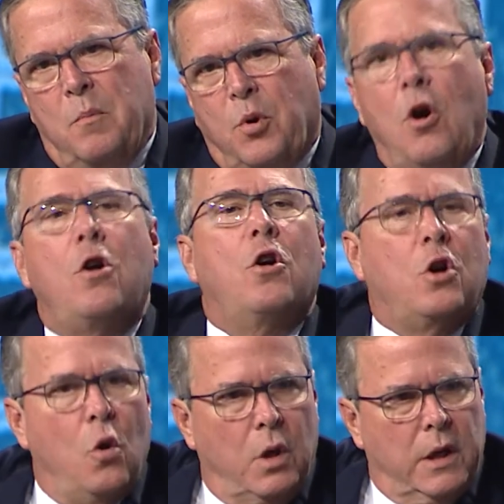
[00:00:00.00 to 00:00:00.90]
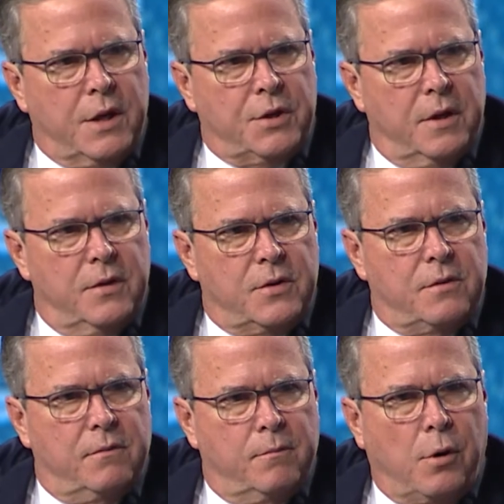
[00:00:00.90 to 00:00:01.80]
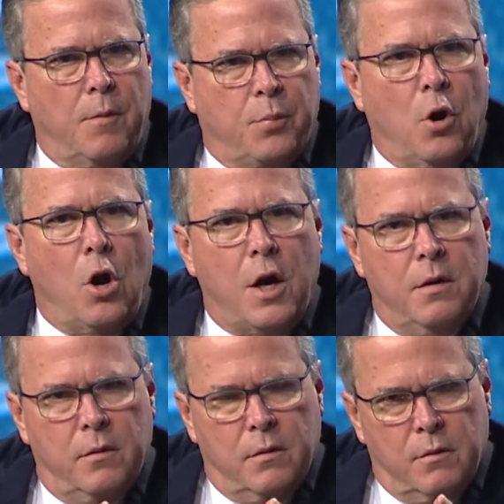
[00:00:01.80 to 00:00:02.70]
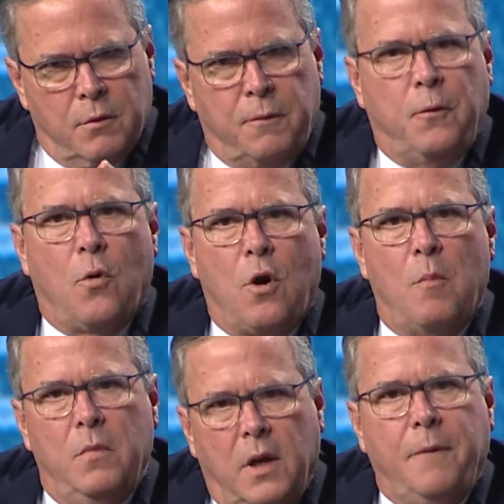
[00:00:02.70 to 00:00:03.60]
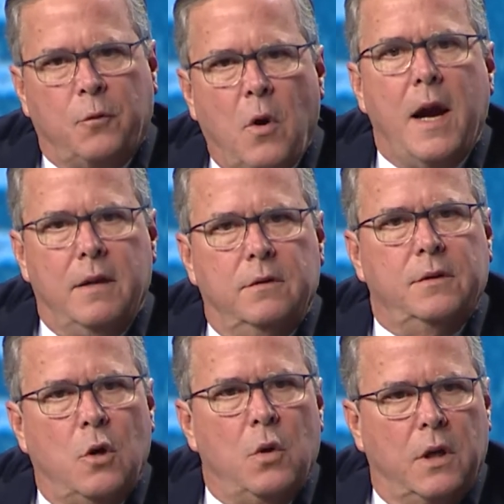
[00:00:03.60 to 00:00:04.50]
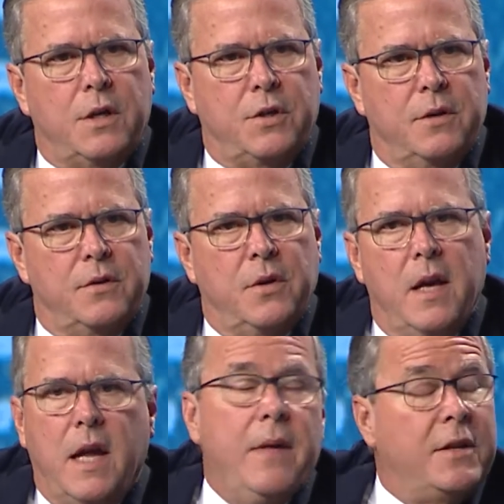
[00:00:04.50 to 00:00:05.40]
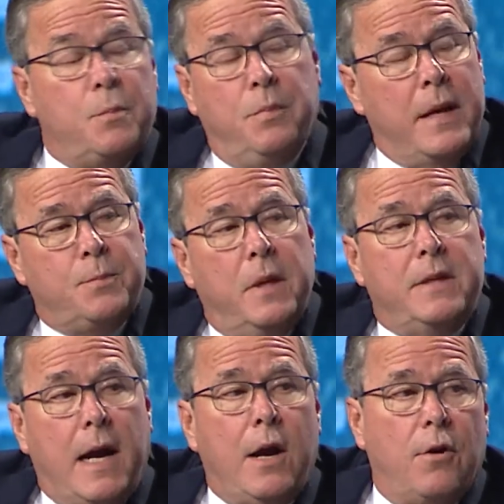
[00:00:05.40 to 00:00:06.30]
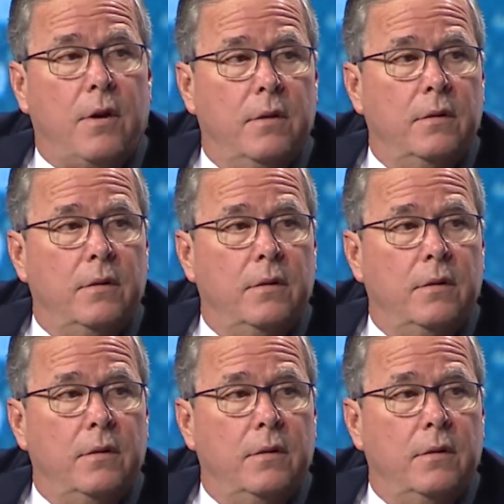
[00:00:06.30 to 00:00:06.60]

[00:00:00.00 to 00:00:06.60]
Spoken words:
broader coalitions, broad reform, left-right coalitions, and that's been tattered.